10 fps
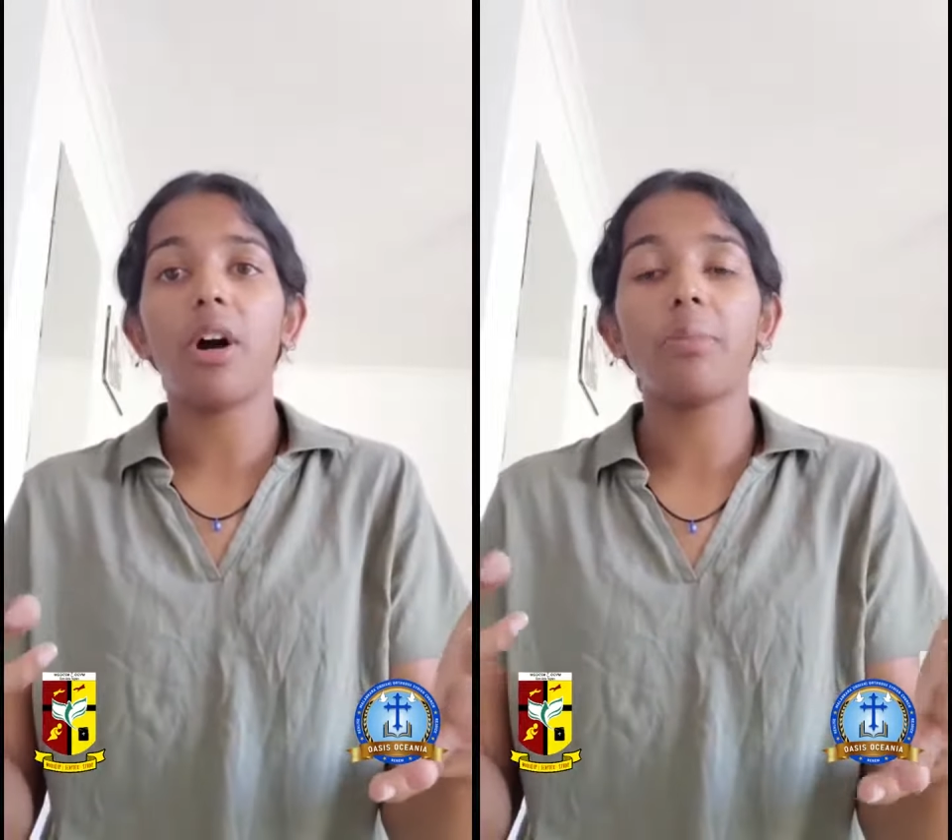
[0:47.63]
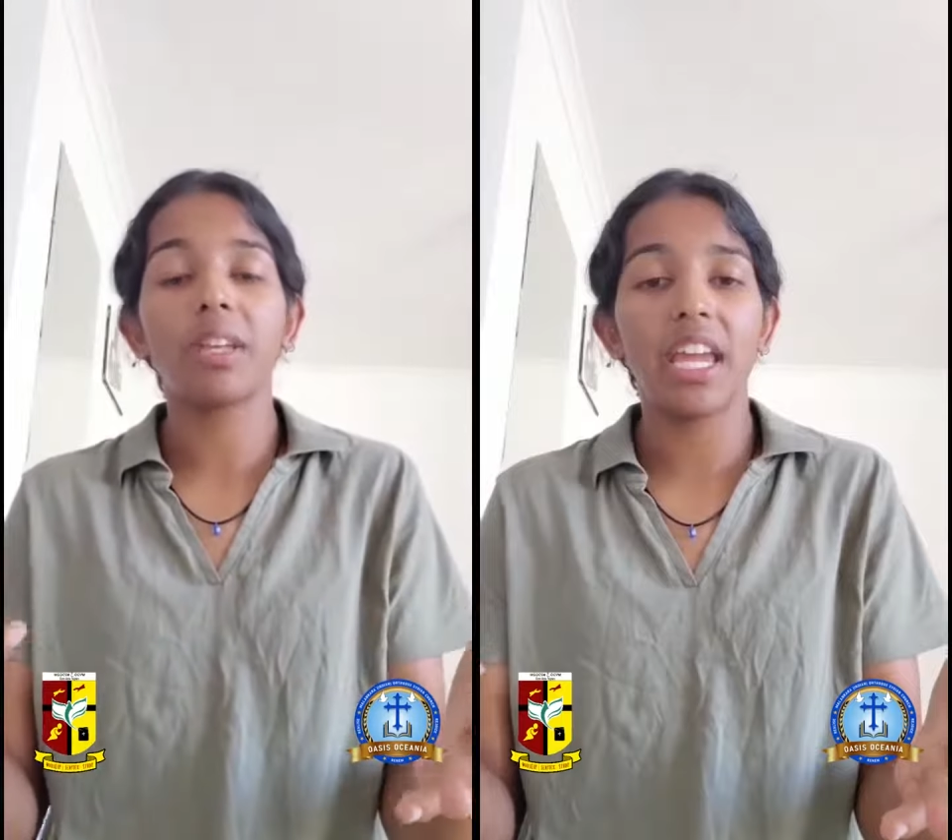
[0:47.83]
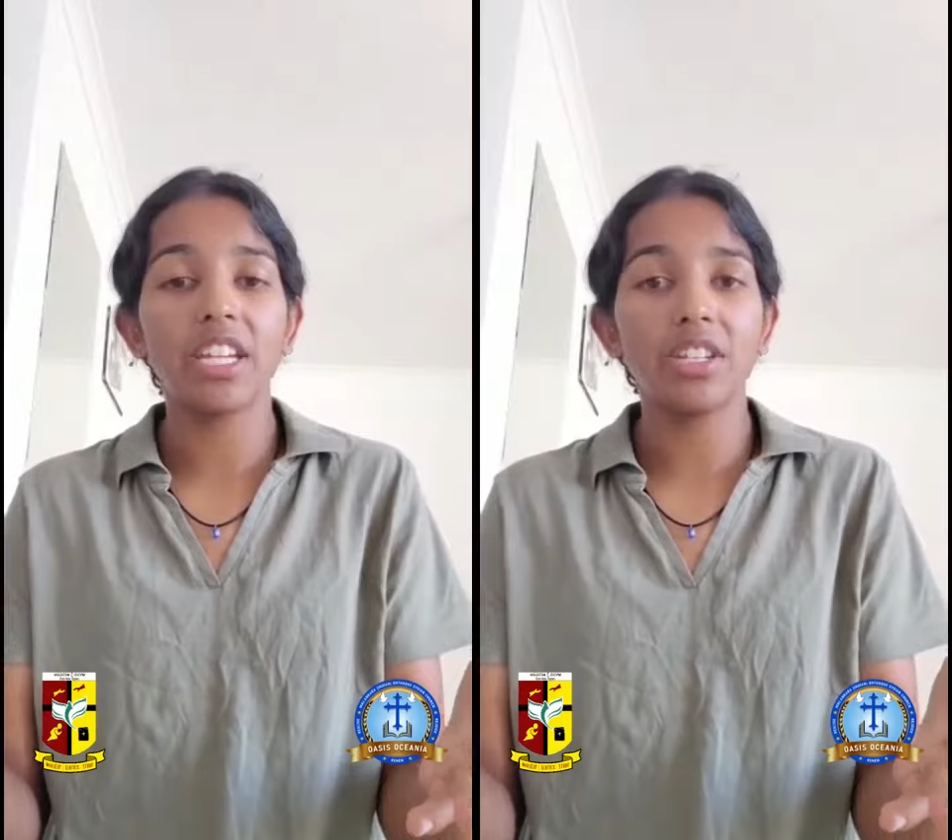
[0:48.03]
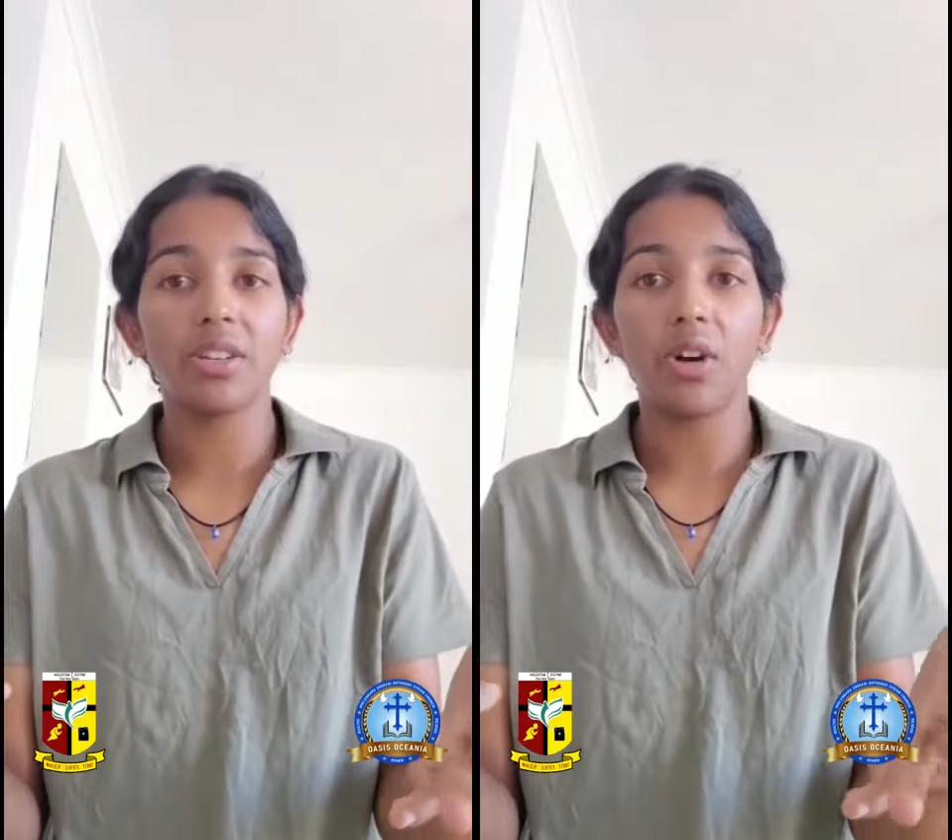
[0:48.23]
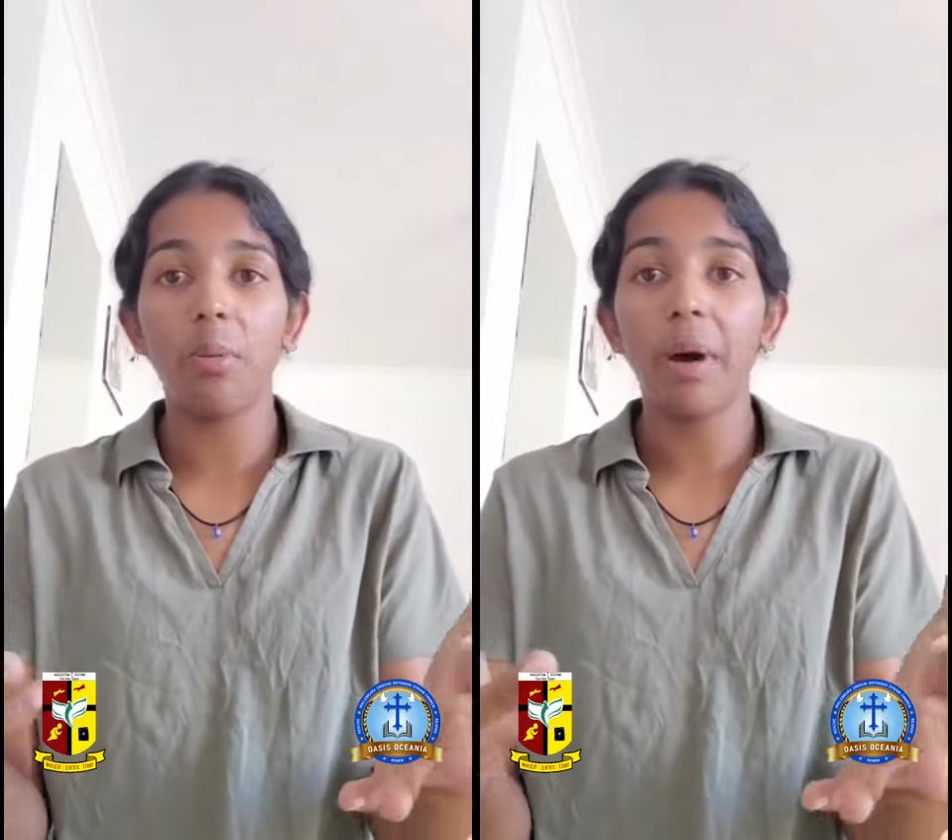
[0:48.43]

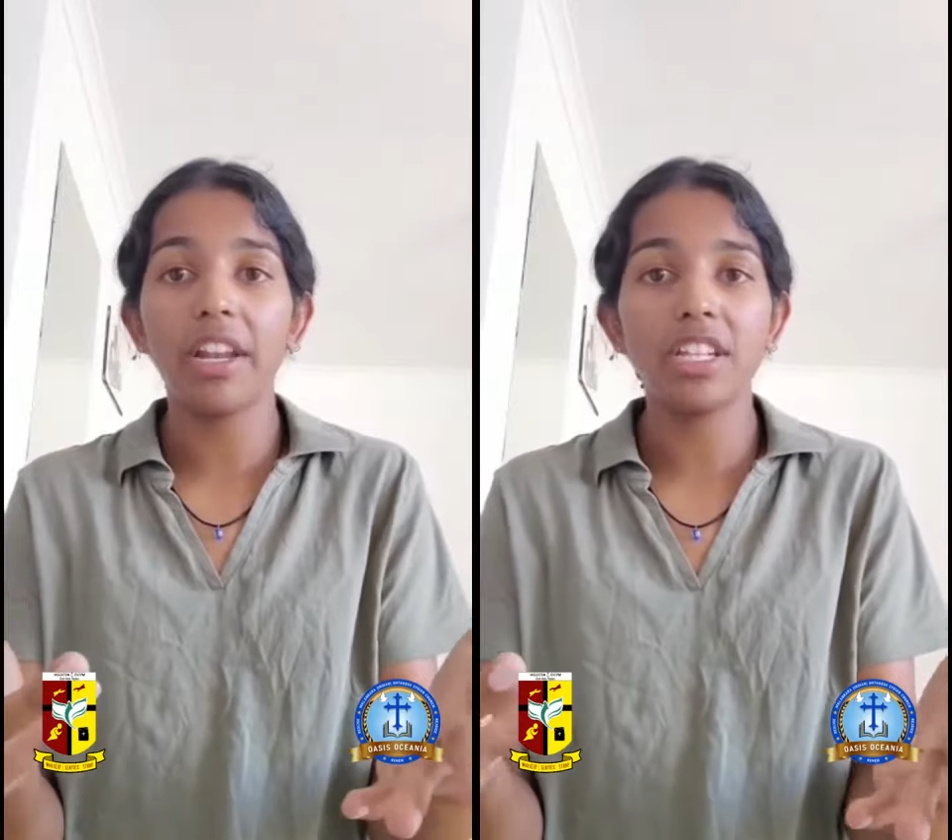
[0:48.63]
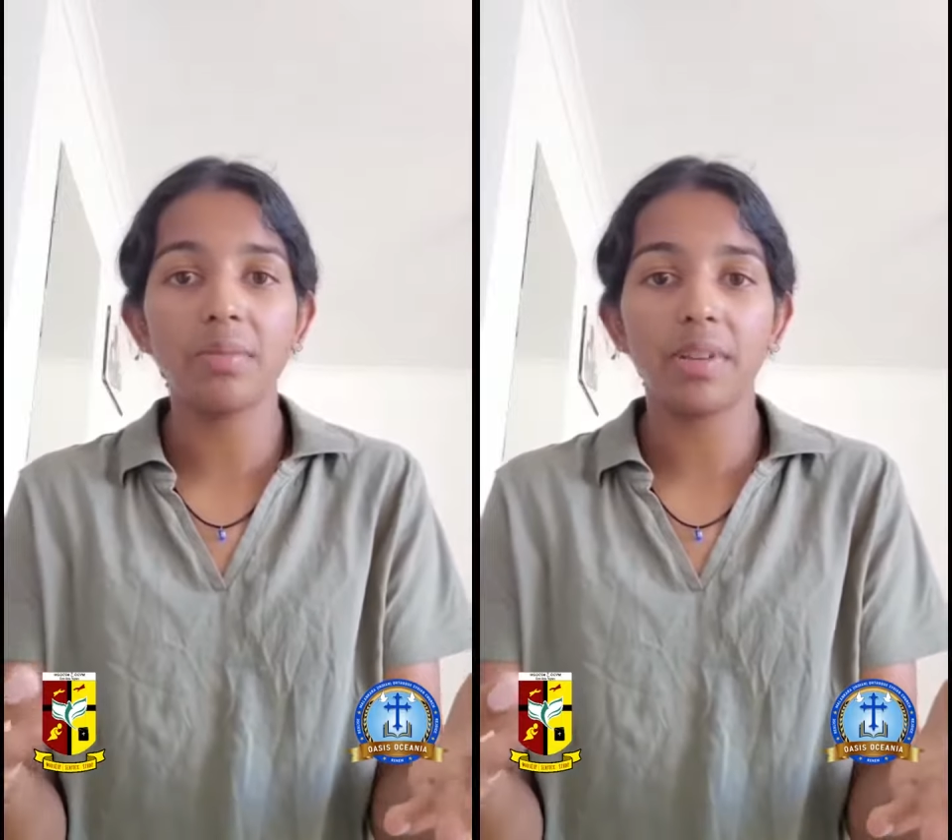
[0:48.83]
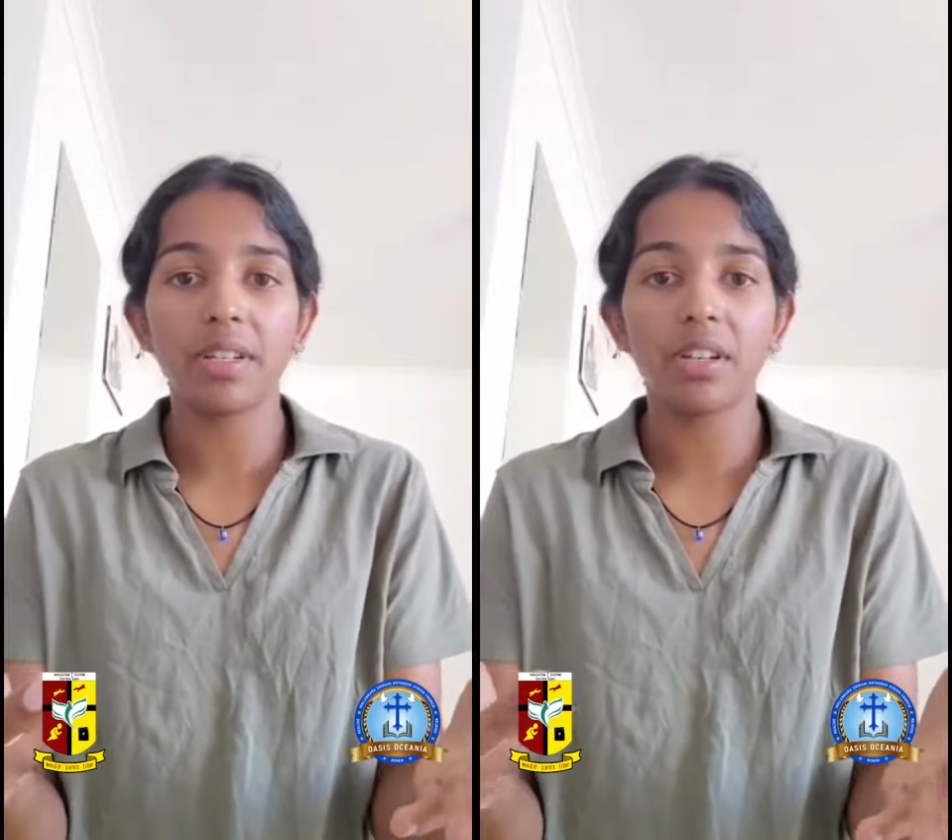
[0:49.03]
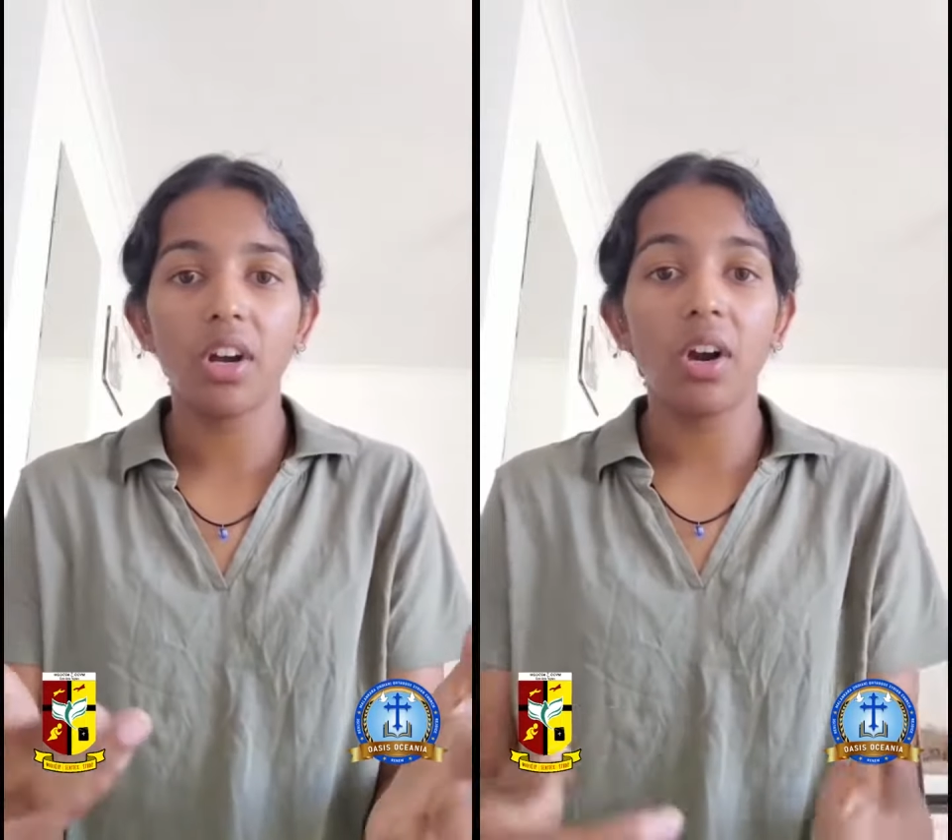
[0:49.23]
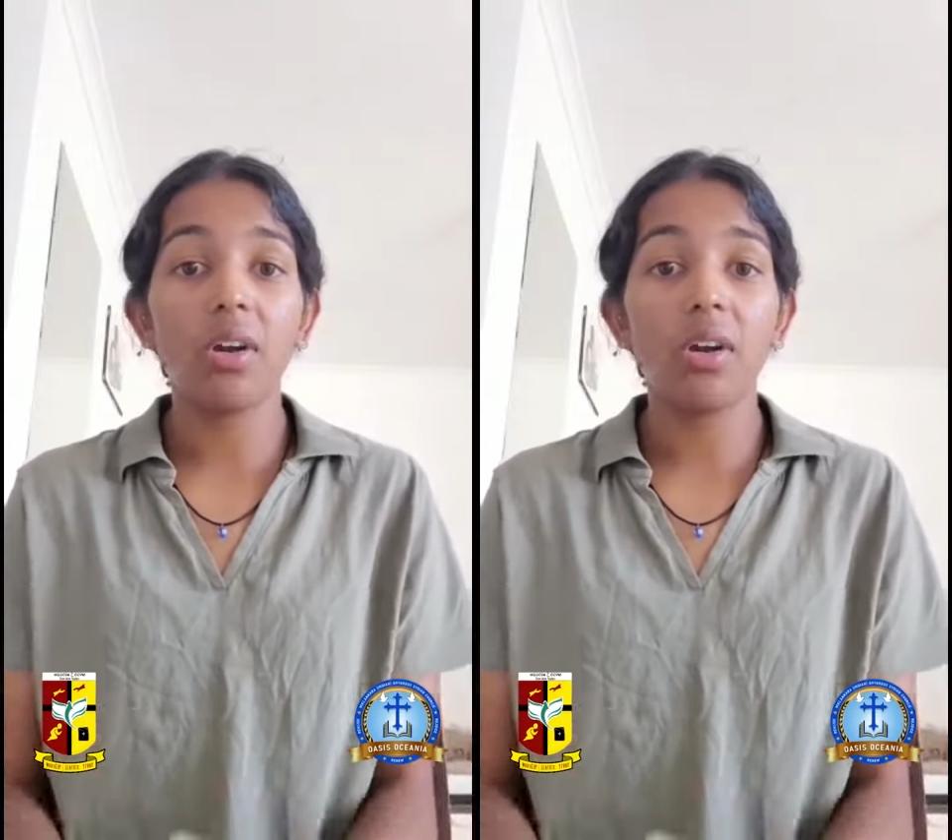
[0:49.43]
obligation, or punishment,